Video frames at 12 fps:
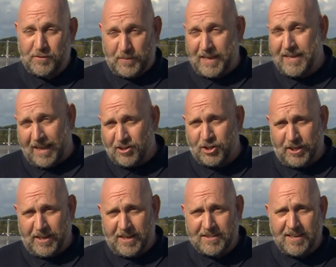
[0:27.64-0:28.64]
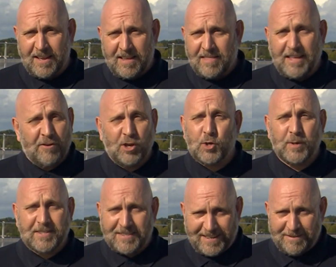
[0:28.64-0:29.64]
as being engineers, they're
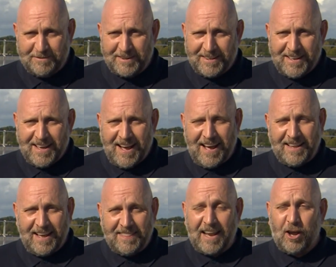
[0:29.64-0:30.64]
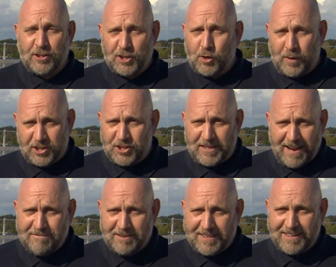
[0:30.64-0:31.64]
inquisitive and, they like to question
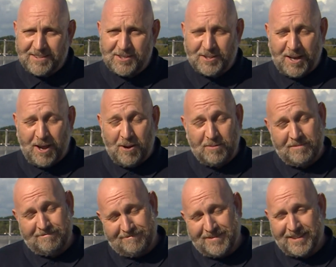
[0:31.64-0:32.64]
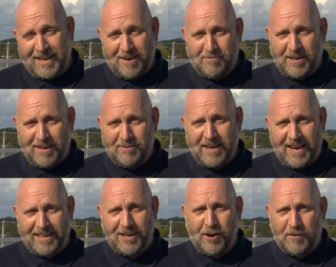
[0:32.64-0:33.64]
everything. So yeah, we, we
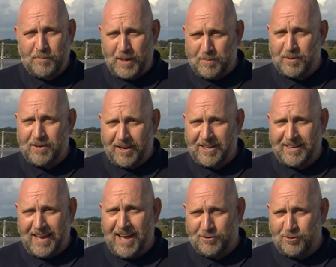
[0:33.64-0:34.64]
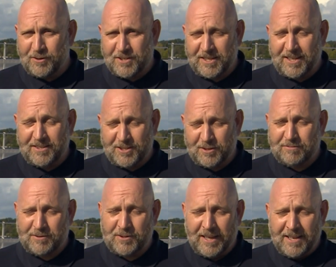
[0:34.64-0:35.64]
had a lot of people knocking at our door to, to,
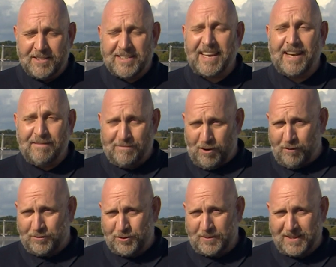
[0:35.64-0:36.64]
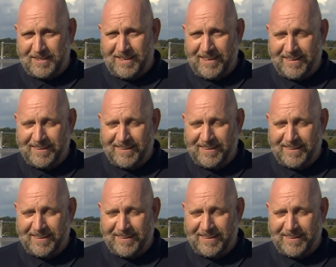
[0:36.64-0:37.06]
to get involved, should we say.